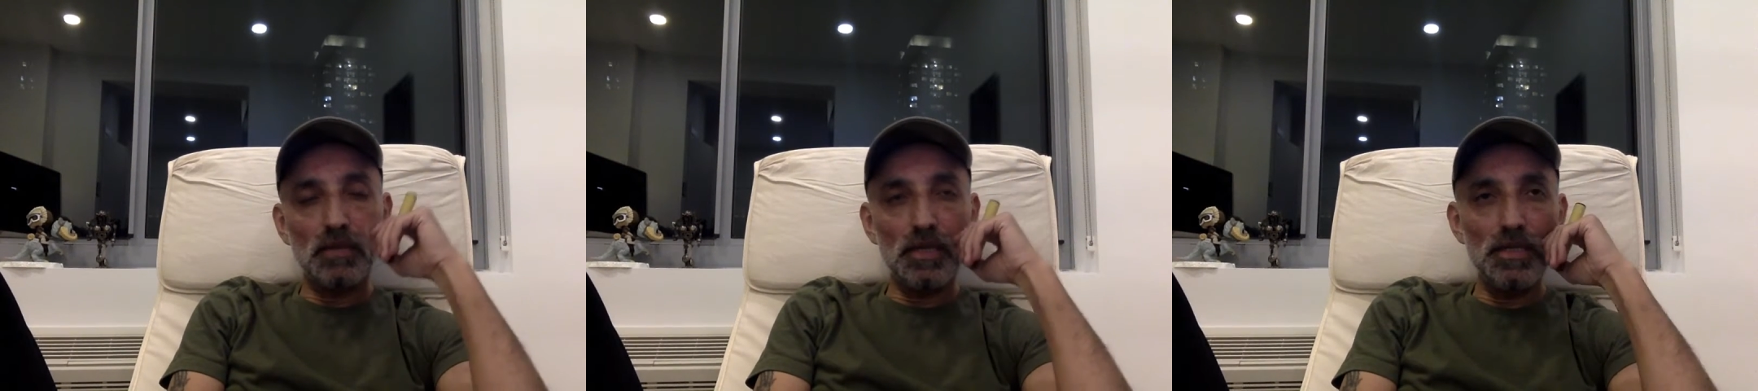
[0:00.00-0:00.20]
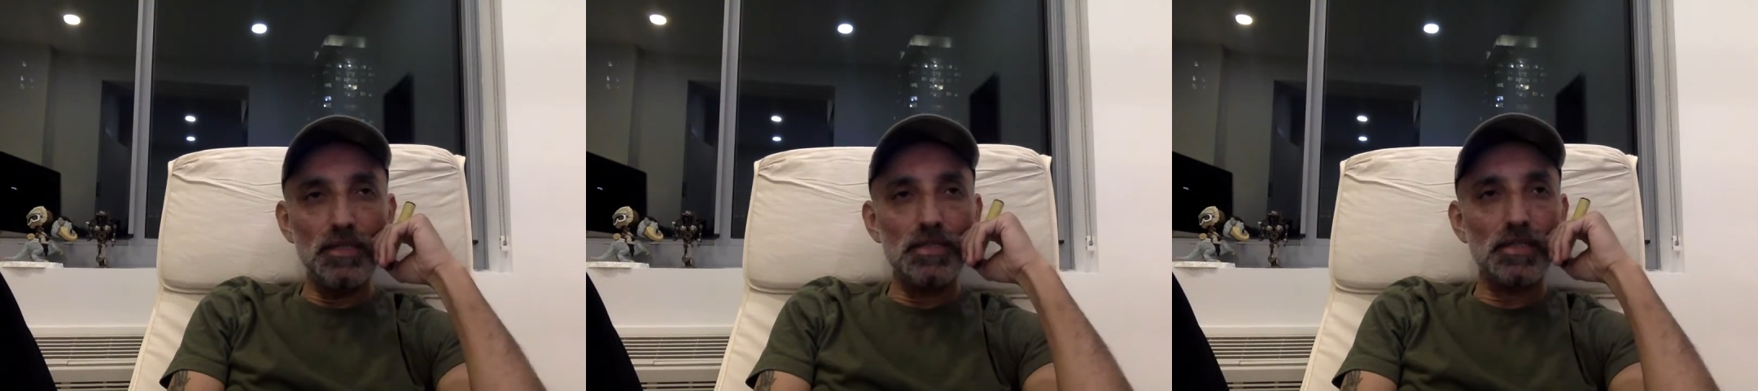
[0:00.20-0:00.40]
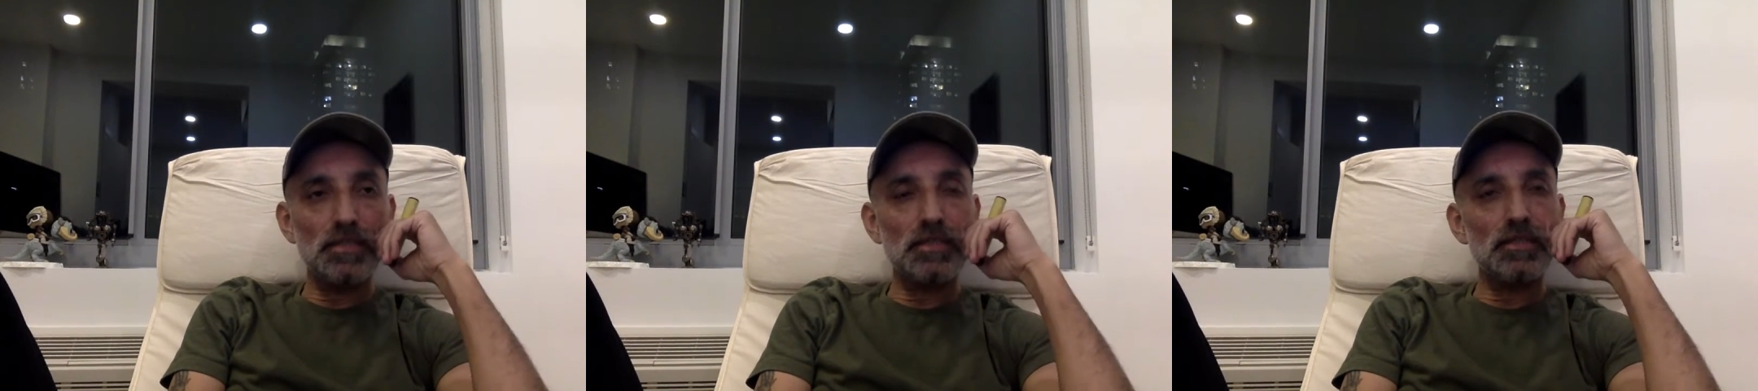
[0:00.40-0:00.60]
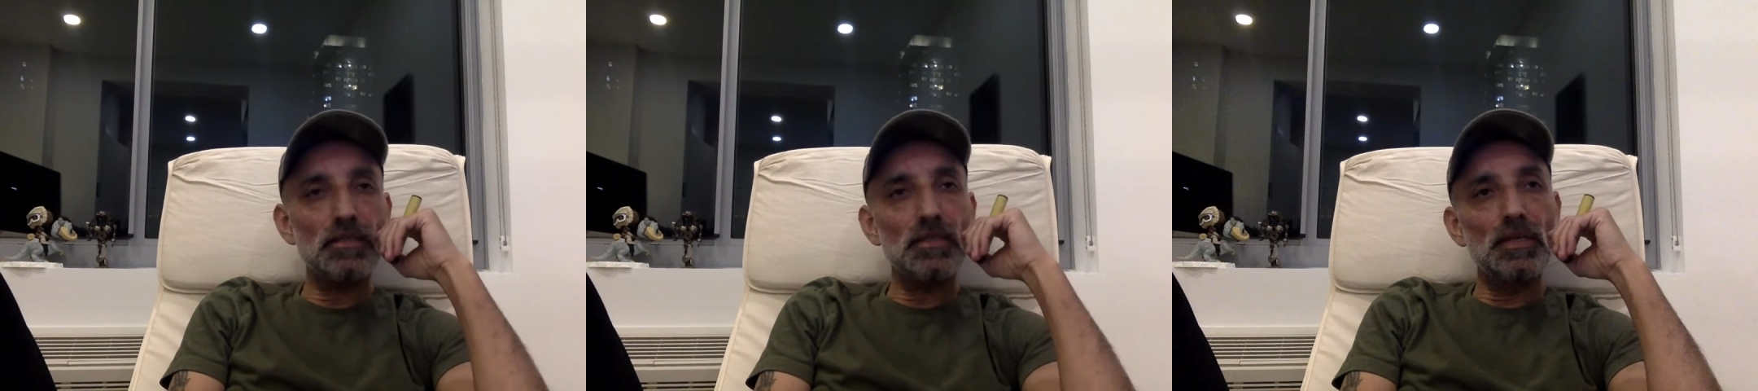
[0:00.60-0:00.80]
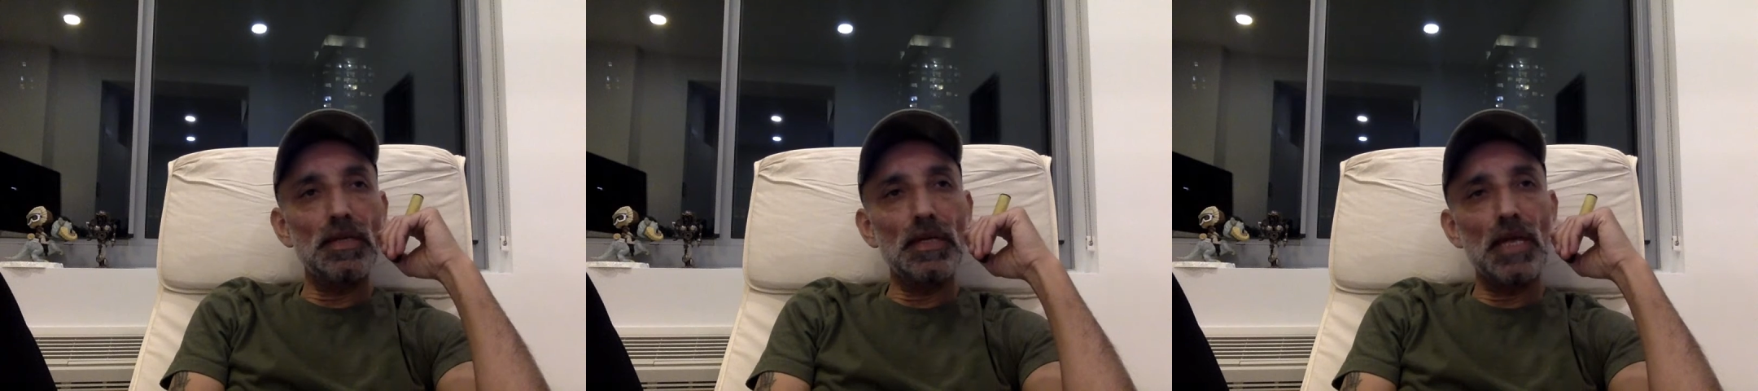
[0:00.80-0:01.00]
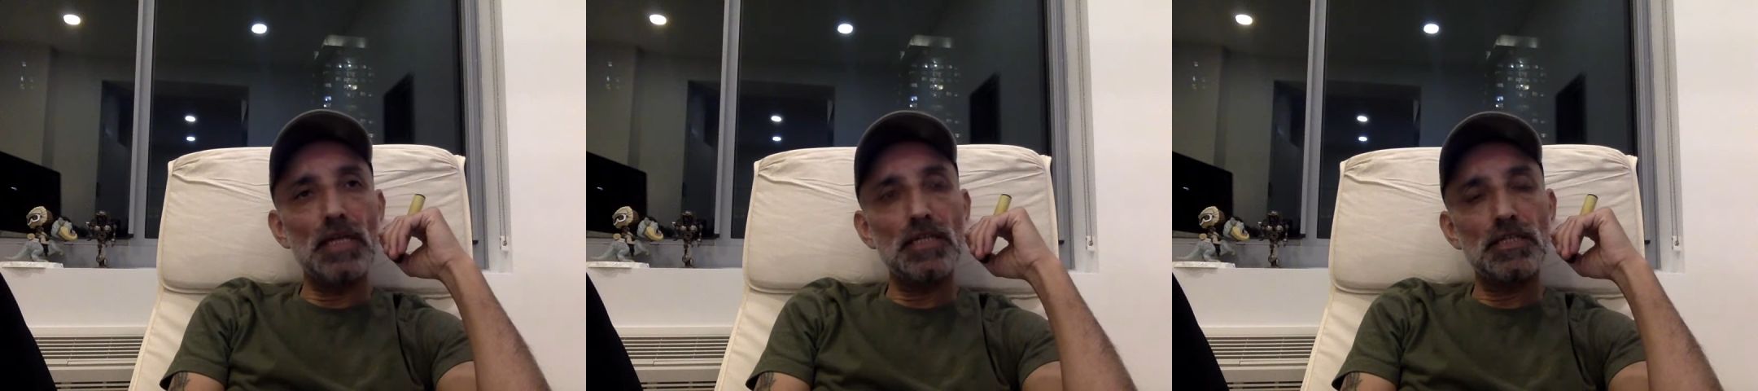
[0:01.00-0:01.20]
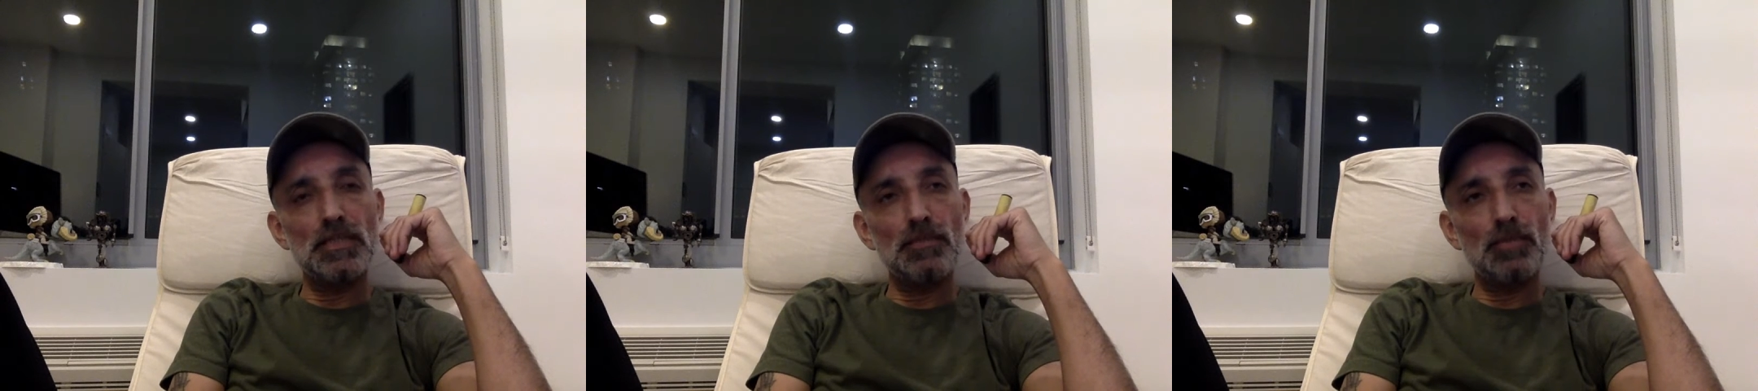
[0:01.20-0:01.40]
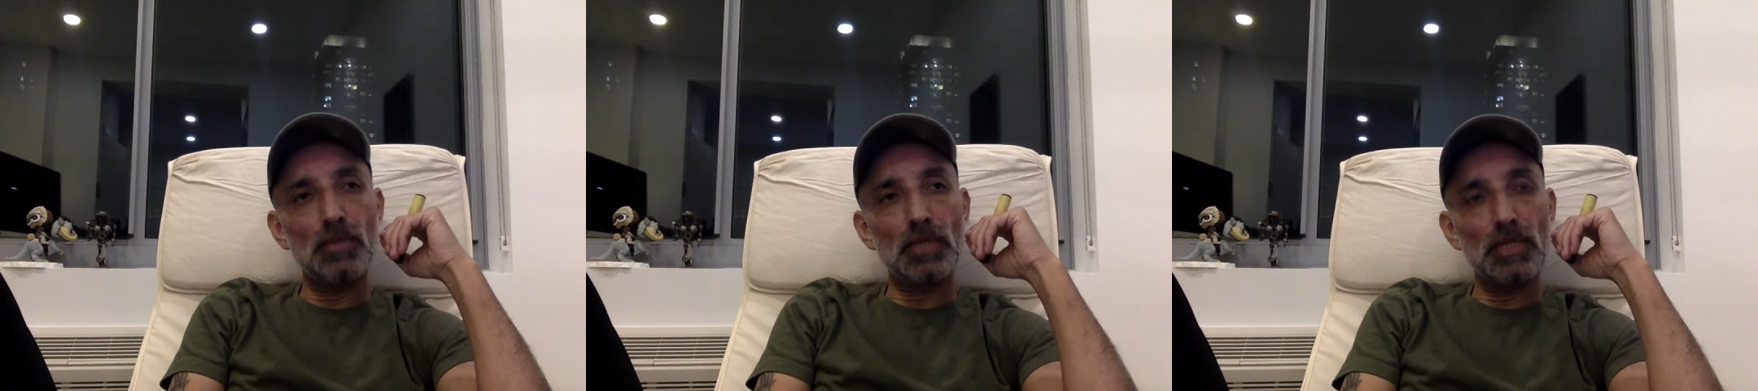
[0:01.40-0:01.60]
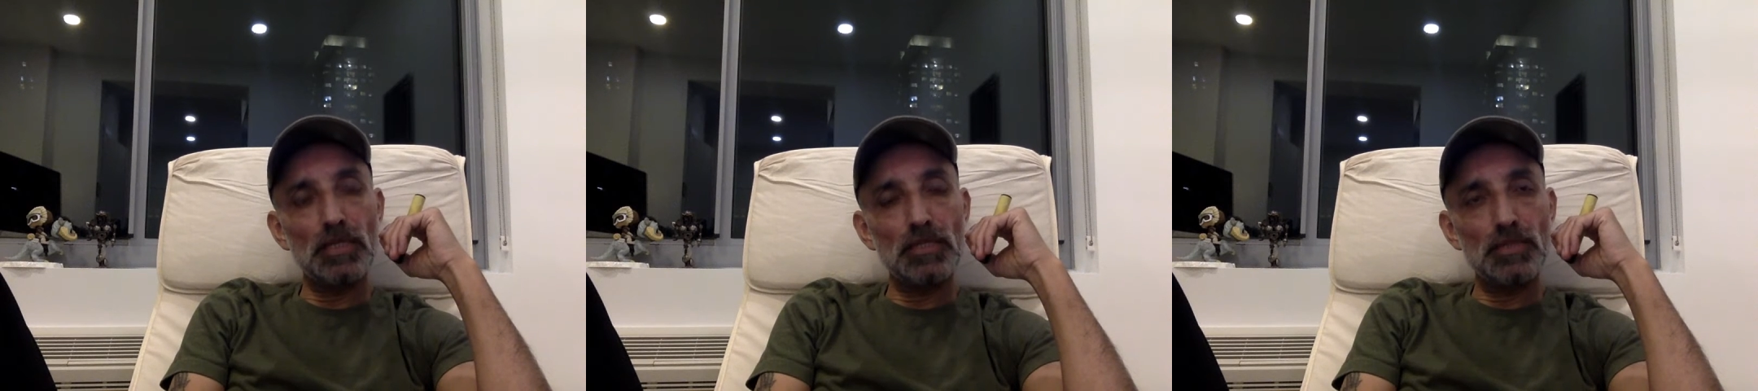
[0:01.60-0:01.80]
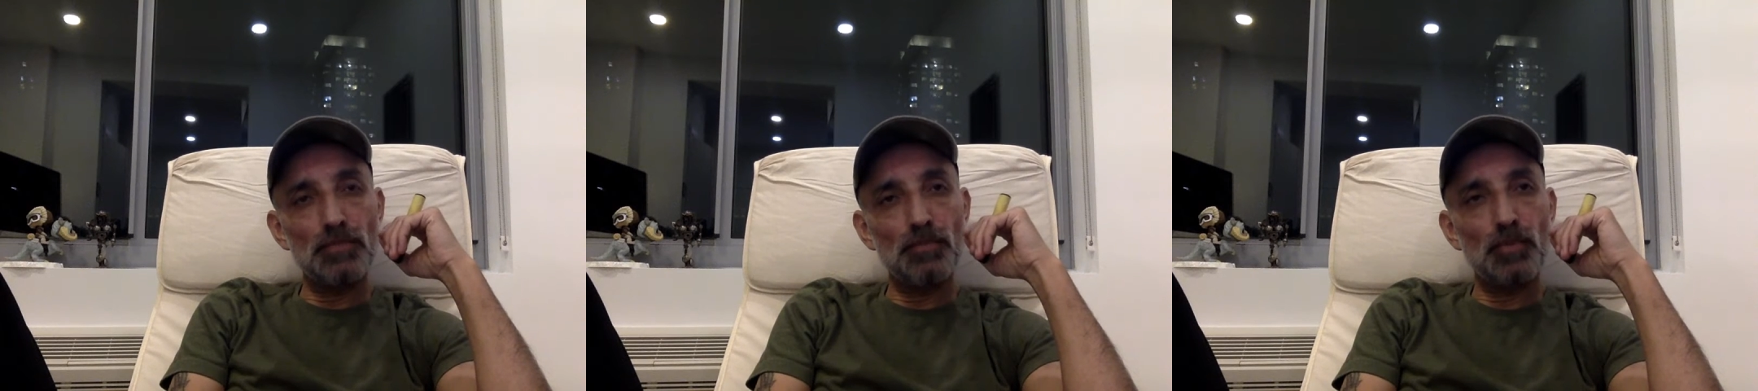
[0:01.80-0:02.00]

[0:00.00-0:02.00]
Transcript: Isn't Nancy Pelosi,